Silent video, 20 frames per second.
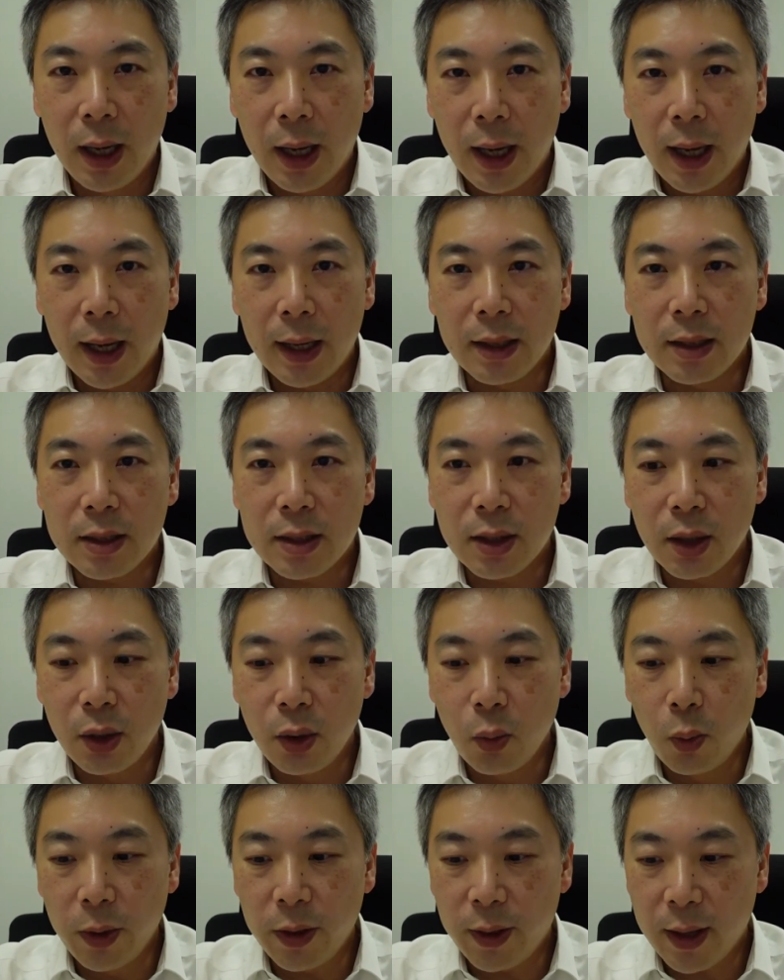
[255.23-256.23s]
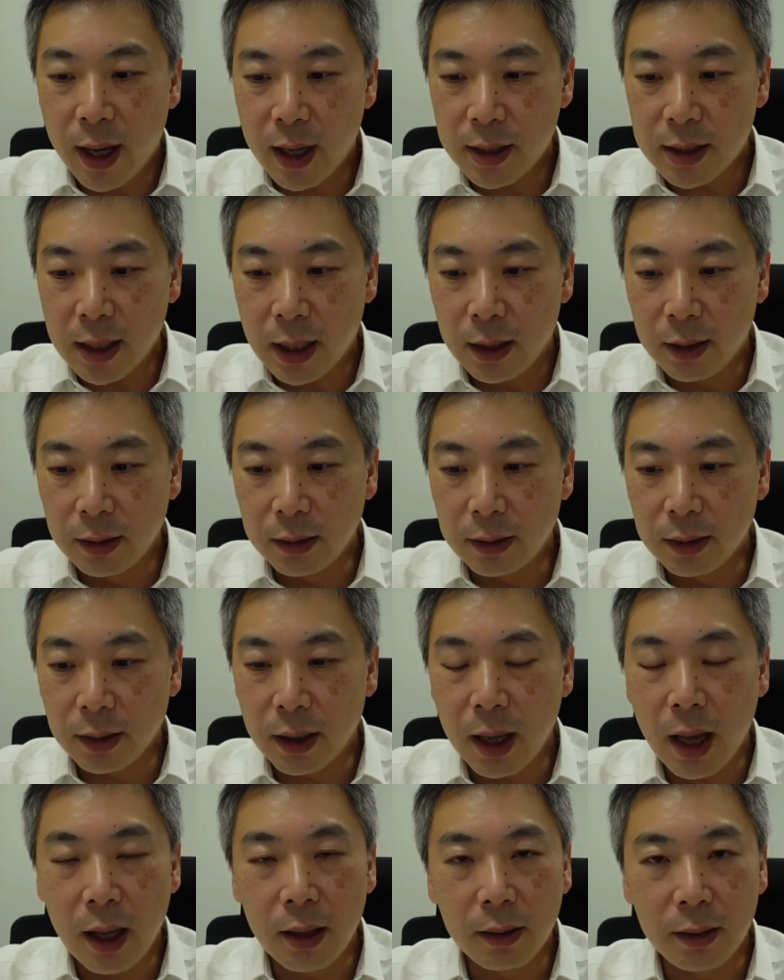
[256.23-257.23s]
And so with that,
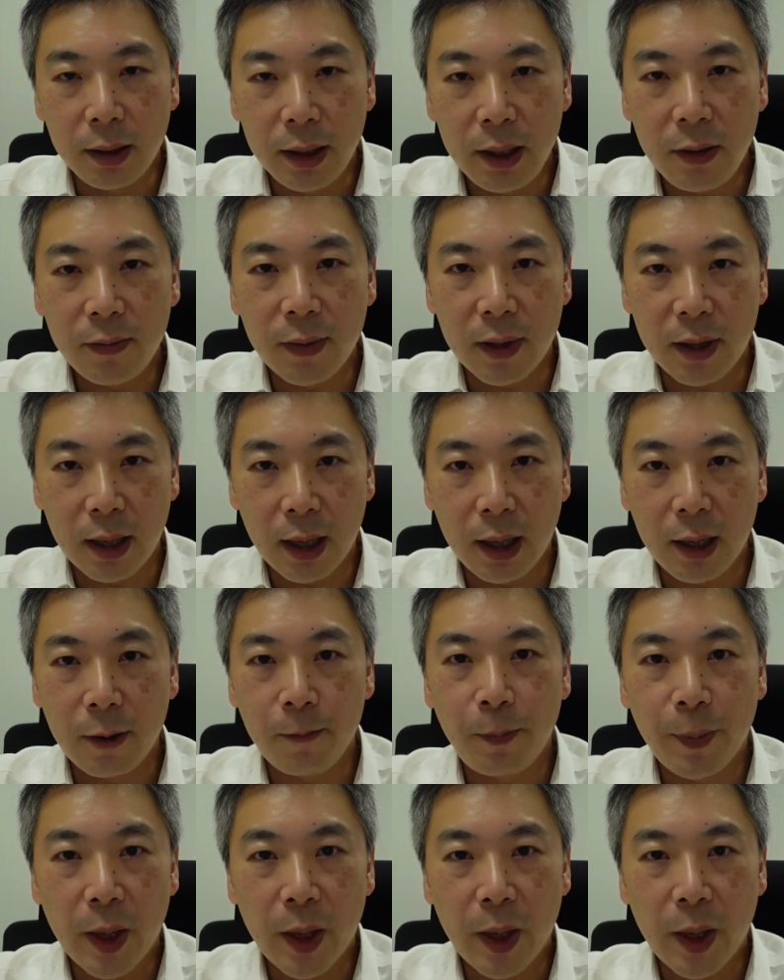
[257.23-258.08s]
I'll leave it there.